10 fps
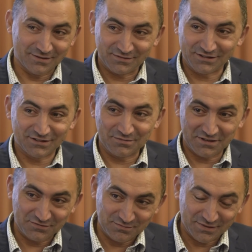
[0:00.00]
times to so
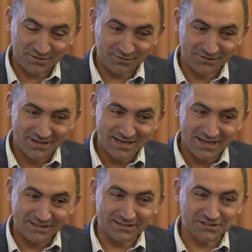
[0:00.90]
many different people.
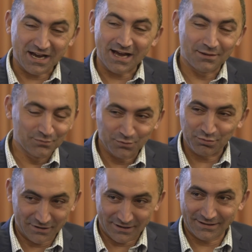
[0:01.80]
It's such a humble
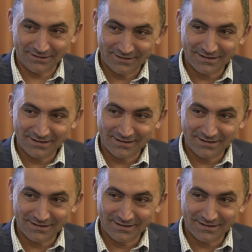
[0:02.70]
prayer.